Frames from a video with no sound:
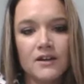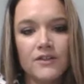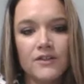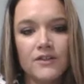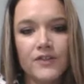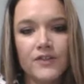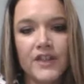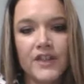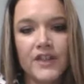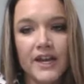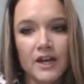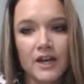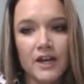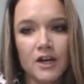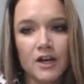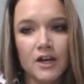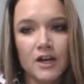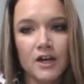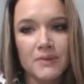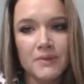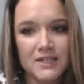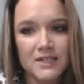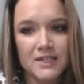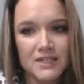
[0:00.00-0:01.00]
their
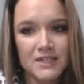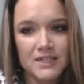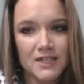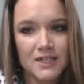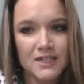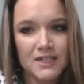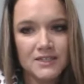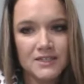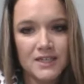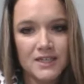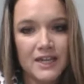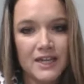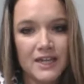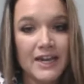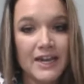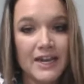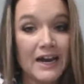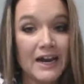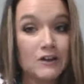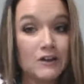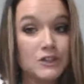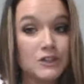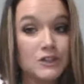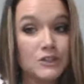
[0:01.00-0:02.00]
business and
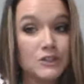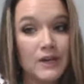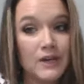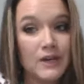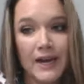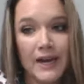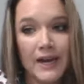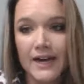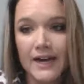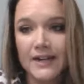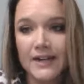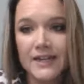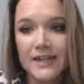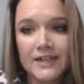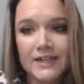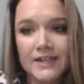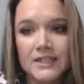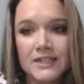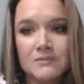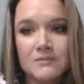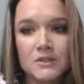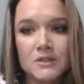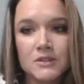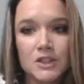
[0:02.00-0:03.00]
how to add
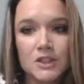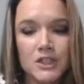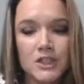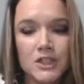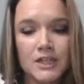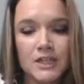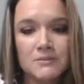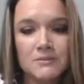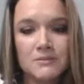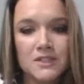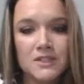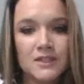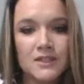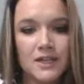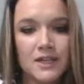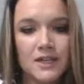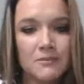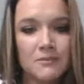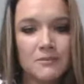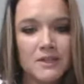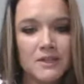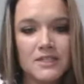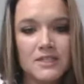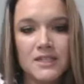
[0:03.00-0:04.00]
income streams to their
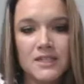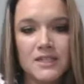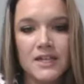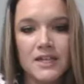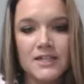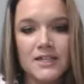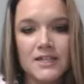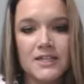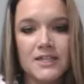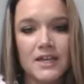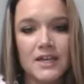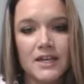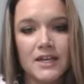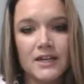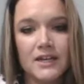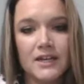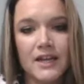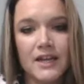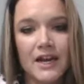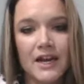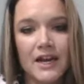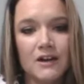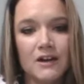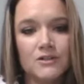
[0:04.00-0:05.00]
business and
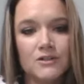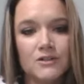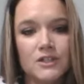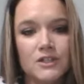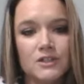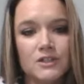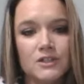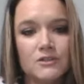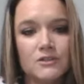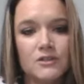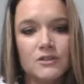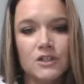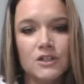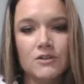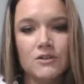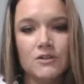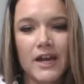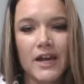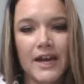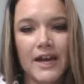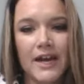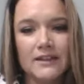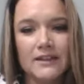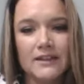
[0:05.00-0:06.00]
how to you know
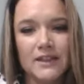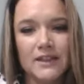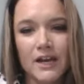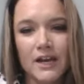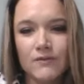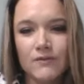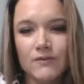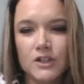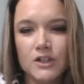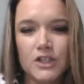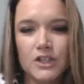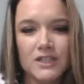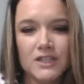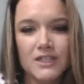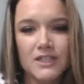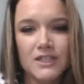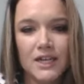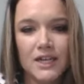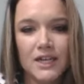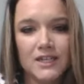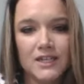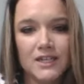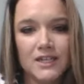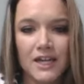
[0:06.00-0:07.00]
add leveraging
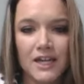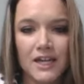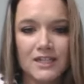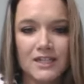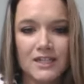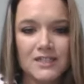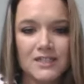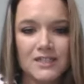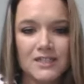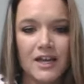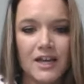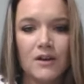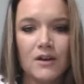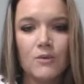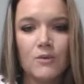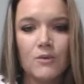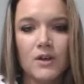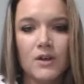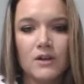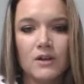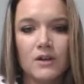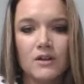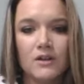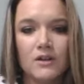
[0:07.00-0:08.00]
techniques that
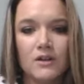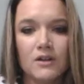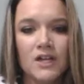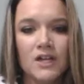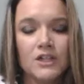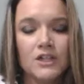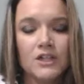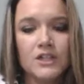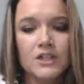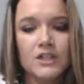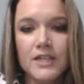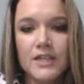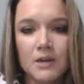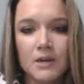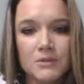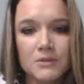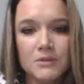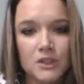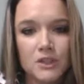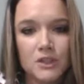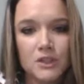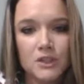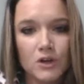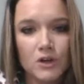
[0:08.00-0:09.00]
will just help
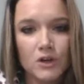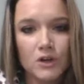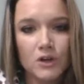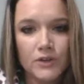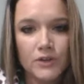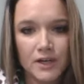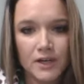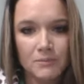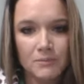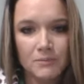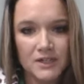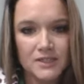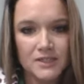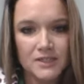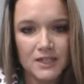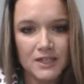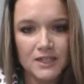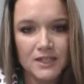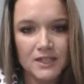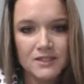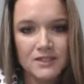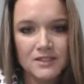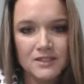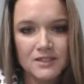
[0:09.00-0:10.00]
to grow their
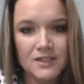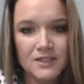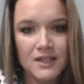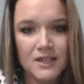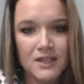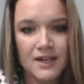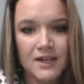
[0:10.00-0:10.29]
business